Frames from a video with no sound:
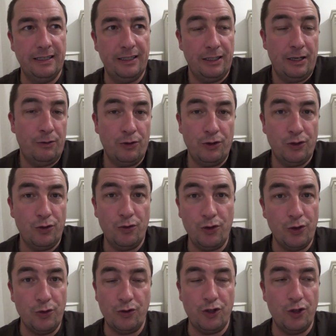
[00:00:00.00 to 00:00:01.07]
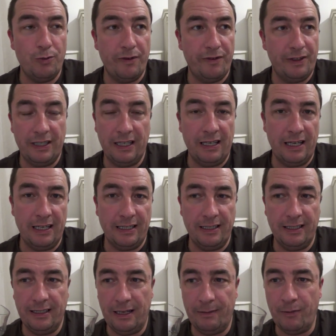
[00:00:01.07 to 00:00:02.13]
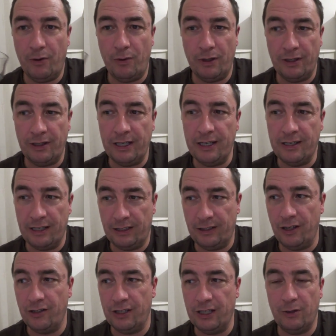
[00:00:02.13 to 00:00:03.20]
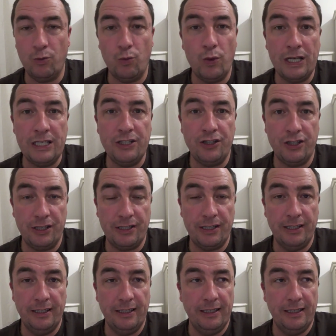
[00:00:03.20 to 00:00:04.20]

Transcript: You know, I wouldn't do YouTube if I didn't like it. I'm not one of these that does it and whinges.